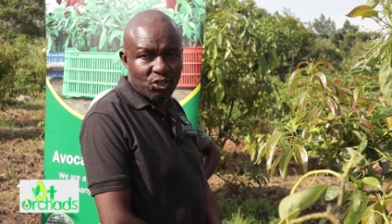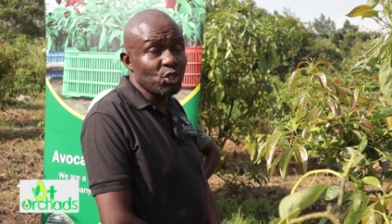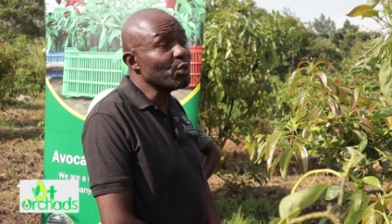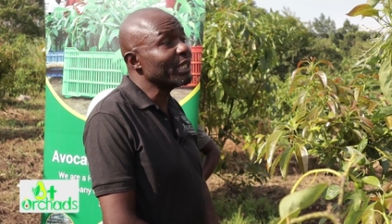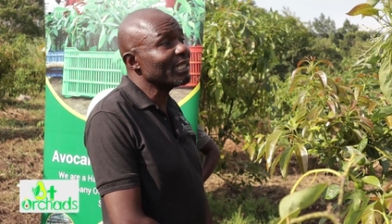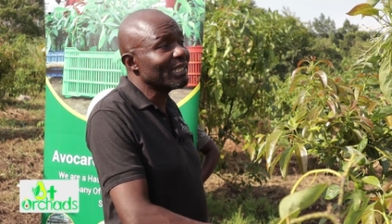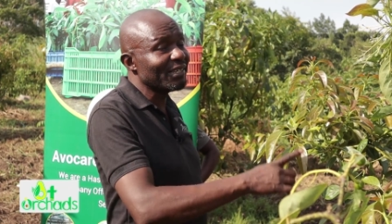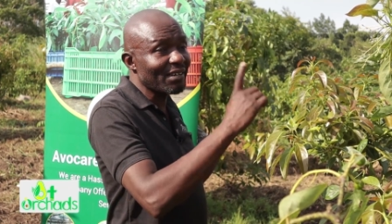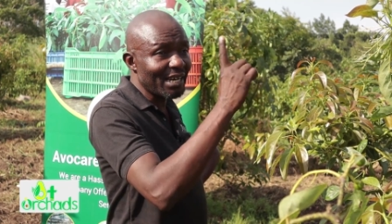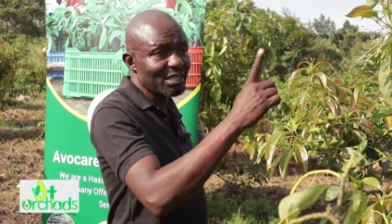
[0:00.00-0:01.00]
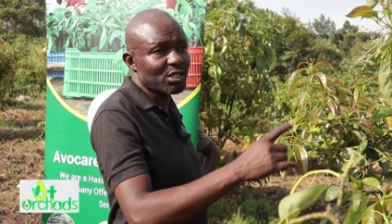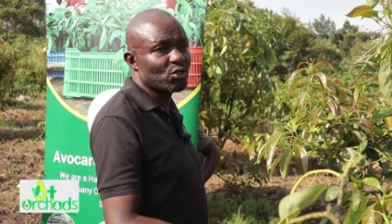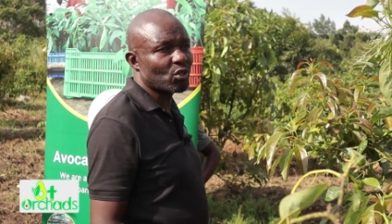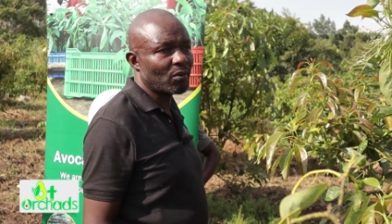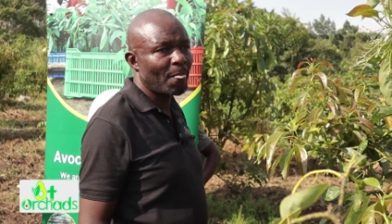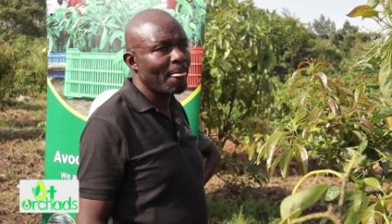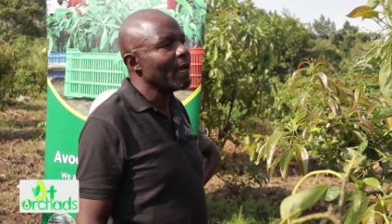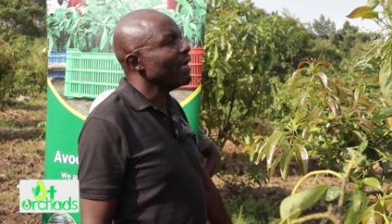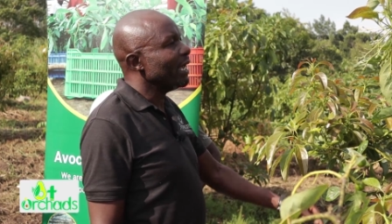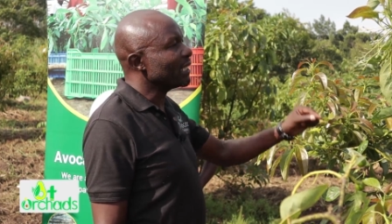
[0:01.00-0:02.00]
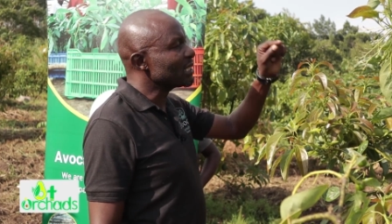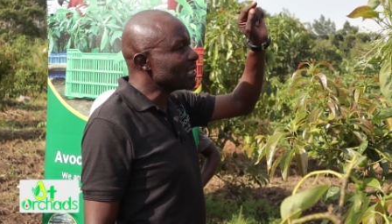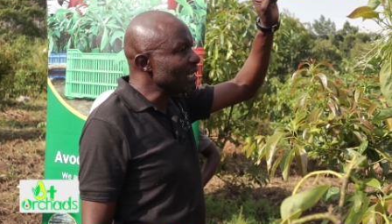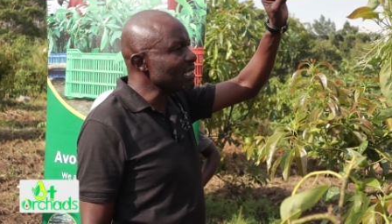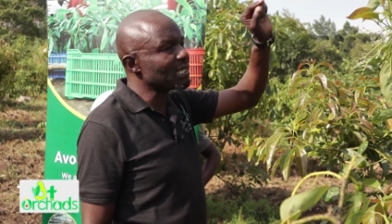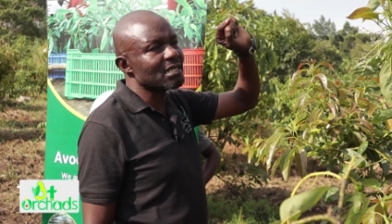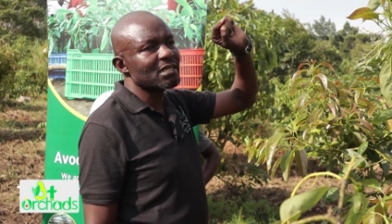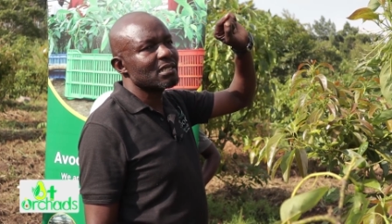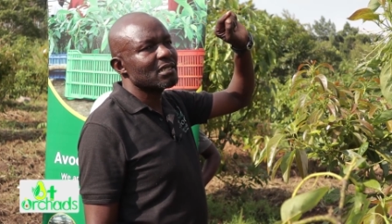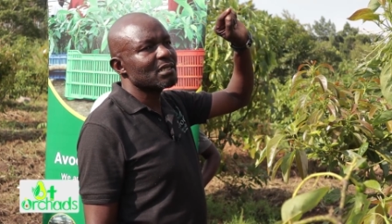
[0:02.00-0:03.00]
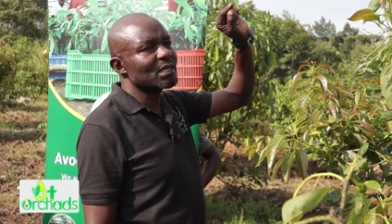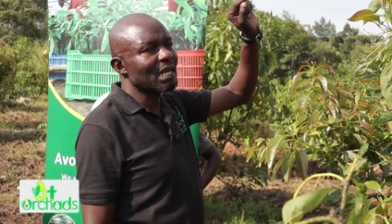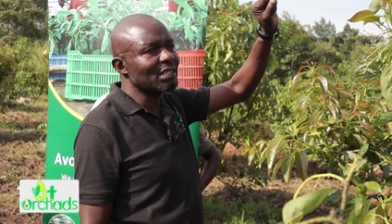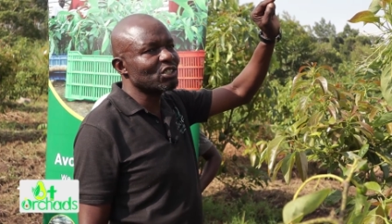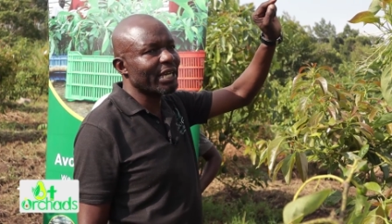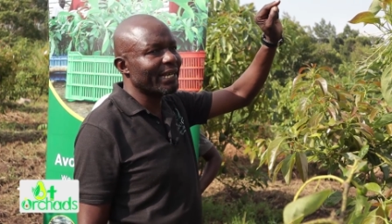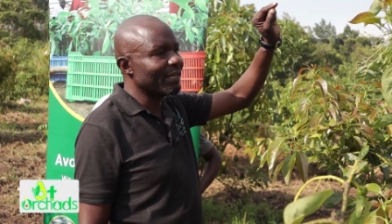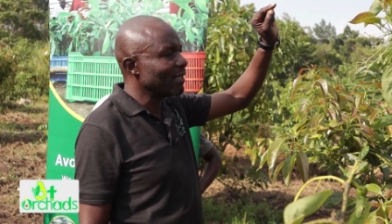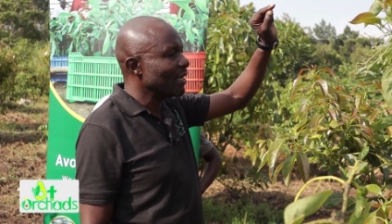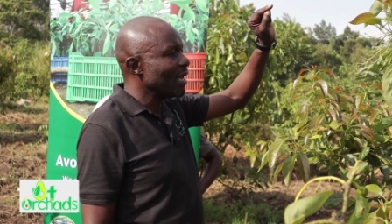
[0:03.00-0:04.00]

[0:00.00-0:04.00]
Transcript: during the dry season. Excess sunshine